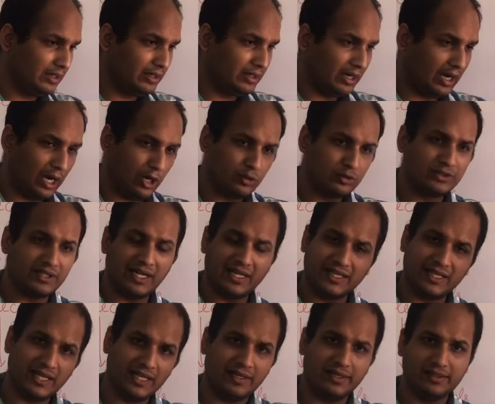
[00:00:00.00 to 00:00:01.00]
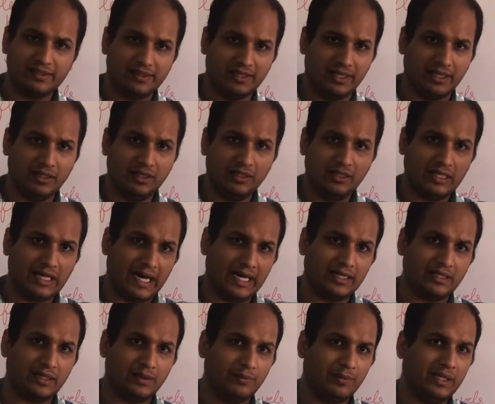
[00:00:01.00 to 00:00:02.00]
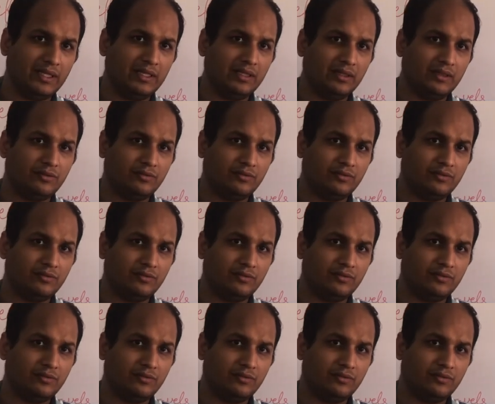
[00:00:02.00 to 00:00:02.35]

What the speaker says: outside there is air, light coming